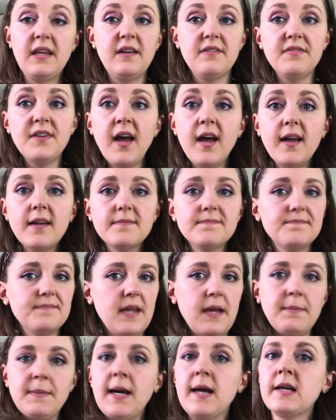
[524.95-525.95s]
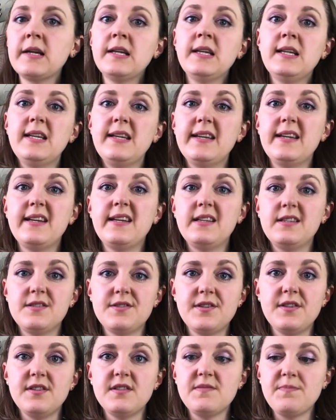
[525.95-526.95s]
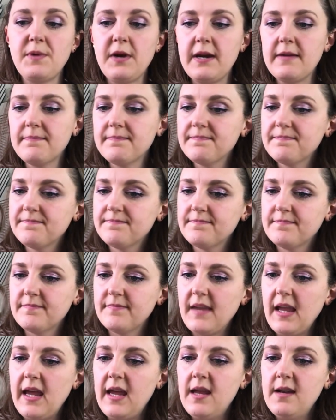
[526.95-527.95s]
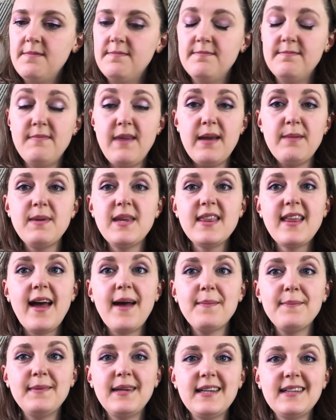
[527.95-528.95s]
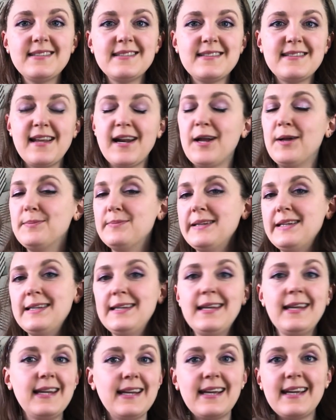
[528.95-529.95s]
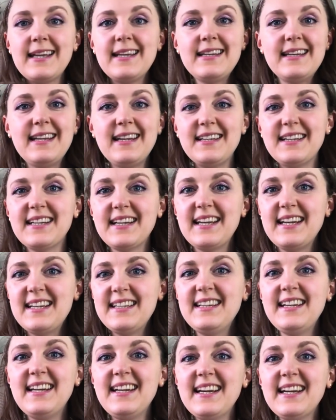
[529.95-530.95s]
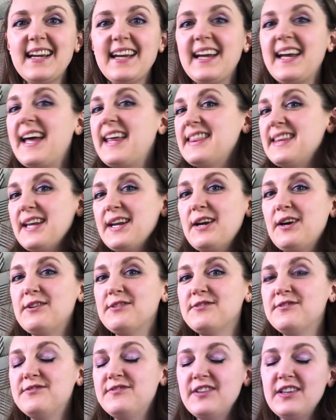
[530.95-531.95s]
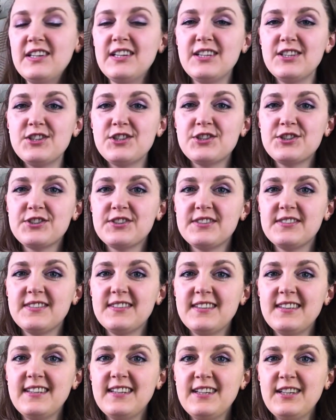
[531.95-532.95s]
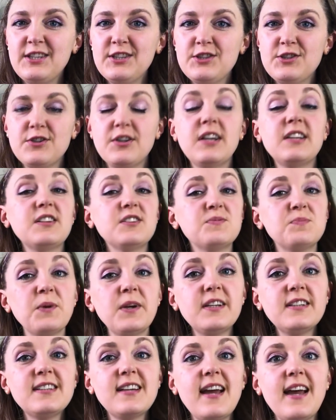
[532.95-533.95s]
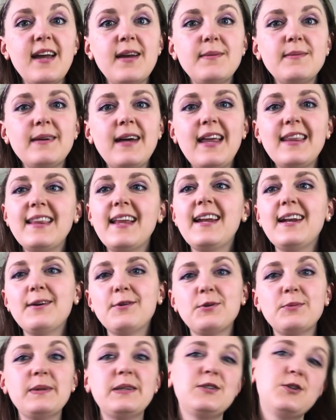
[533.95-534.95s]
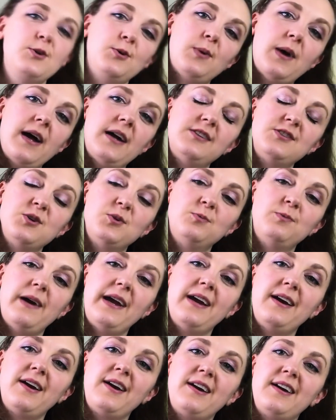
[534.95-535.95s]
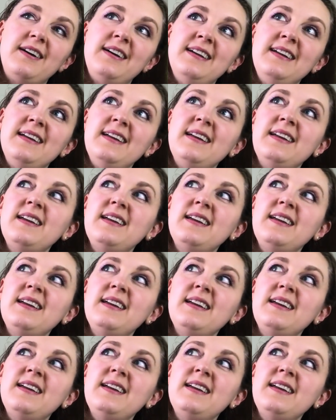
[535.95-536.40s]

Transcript: If not, I'm not gonna knit it until spring. And maybe that means that I'll be knitting it and knitting it and knitting it, and then I'll finish during the springtime, and then it will be too hot to wear.